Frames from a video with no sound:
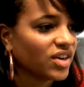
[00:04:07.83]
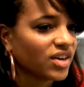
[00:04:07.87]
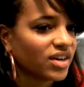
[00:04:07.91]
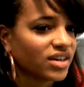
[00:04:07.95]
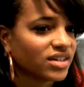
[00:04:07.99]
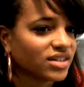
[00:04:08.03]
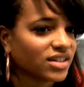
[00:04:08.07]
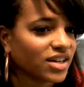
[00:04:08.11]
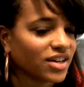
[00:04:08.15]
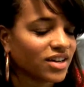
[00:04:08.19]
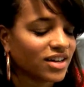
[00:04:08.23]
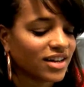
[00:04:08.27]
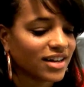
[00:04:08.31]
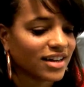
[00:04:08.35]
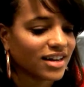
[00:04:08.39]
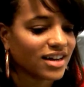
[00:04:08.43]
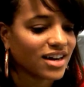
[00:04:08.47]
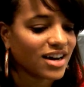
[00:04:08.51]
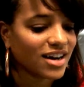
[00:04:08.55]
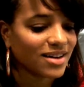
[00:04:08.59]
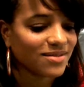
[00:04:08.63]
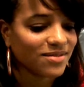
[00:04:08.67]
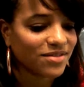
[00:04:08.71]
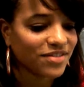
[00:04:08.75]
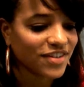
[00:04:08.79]
So like,
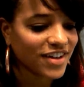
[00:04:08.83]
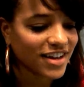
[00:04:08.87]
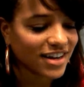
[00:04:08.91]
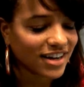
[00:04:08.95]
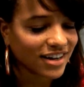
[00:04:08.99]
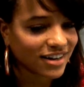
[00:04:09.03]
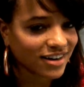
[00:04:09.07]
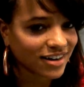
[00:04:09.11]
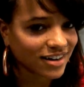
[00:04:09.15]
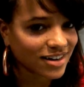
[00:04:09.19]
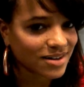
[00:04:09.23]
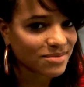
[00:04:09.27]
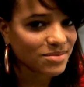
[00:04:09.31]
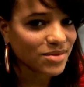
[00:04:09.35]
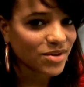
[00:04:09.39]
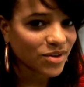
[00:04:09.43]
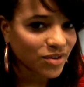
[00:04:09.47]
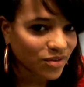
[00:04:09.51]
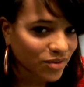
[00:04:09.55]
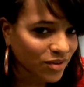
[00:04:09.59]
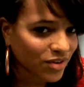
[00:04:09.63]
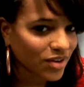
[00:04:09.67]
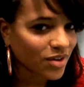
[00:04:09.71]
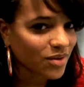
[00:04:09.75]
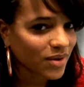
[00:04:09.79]
I'm feeling like I'm not
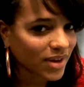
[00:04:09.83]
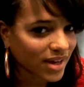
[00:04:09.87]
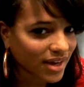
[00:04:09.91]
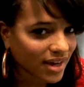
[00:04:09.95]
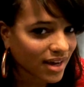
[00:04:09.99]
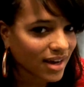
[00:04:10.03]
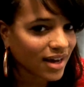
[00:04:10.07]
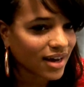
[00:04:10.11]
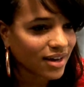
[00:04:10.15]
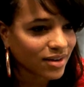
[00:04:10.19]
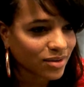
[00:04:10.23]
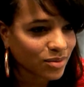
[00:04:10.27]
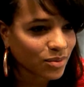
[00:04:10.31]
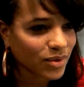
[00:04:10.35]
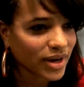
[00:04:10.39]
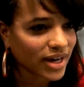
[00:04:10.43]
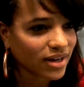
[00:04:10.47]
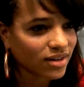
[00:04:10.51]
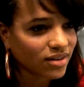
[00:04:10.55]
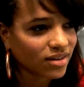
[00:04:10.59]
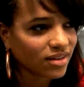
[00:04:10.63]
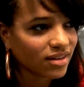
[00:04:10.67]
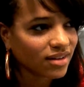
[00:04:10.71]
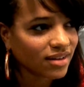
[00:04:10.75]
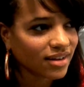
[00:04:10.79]
doing it as
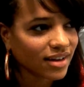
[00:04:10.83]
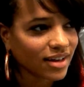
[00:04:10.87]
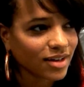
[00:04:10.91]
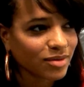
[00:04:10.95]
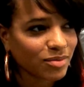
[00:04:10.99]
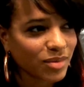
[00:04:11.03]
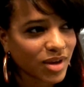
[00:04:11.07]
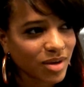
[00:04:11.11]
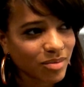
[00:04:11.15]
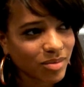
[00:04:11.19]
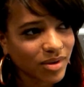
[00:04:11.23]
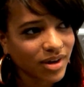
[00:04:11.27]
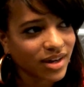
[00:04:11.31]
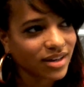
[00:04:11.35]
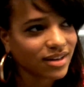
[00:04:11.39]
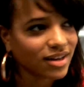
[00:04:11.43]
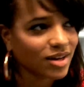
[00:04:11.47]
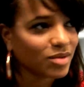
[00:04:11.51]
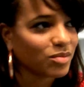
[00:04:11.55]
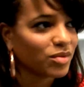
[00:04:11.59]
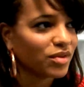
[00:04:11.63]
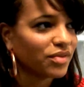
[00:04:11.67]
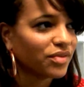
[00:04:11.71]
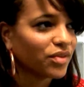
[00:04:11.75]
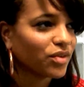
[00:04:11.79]
well as maybe I
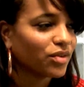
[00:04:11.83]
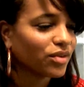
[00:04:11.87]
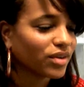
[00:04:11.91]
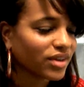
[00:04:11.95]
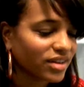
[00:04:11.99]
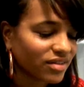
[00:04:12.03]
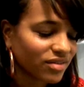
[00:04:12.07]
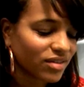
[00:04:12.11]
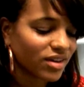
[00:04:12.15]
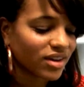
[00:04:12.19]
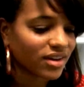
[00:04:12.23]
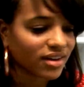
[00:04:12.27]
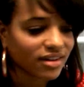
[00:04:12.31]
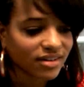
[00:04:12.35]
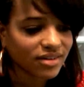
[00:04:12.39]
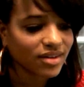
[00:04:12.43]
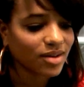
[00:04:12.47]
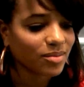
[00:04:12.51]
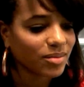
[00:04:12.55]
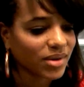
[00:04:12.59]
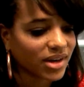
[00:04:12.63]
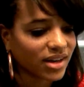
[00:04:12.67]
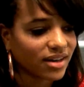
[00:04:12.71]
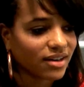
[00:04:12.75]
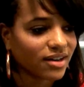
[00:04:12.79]
did before because I've done it so
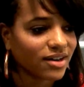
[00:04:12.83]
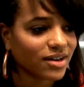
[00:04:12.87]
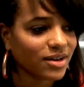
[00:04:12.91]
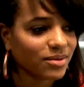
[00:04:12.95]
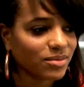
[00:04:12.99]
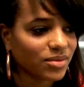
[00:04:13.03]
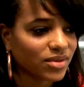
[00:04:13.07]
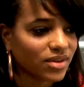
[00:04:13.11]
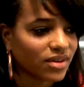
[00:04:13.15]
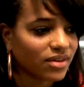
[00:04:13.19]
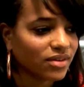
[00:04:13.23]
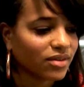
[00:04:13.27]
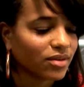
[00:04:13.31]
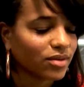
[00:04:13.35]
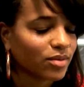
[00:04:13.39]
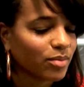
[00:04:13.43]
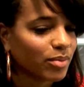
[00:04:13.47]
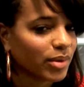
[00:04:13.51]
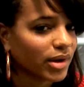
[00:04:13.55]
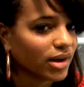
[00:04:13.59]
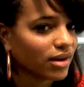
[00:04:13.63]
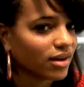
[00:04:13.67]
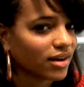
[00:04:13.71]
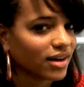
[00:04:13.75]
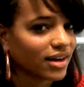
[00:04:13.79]
many times. It's a
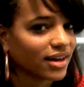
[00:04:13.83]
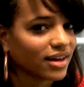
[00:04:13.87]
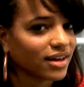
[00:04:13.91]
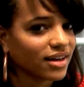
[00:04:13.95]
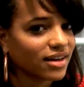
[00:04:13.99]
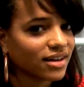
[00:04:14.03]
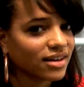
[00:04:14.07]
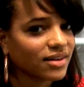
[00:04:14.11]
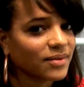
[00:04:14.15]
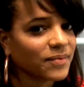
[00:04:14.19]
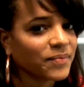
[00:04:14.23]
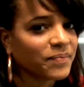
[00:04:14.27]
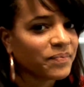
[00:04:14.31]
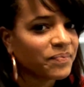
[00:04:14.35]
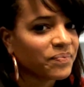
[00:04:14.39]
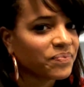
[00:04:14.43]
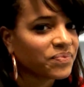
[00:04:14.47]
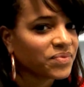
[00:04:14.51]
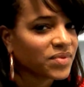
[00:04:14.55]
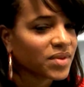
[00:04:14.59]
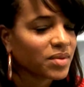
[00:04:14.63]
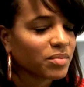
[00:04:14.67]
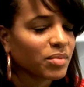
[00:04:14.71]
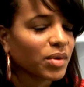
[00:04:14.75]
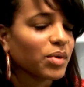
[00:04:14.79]
bit
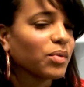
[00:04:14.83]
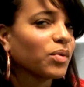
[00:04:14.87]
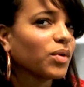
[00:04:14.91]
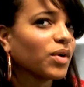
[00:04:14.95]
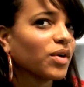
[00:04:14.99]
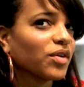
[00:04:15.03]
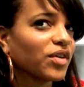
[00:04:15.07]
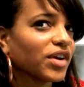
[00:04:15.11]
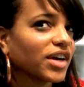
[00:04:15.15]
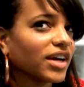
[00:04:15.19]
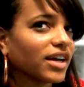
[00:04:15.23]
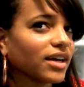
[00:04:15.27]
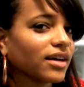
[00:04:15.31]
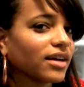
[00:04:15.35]
worrying.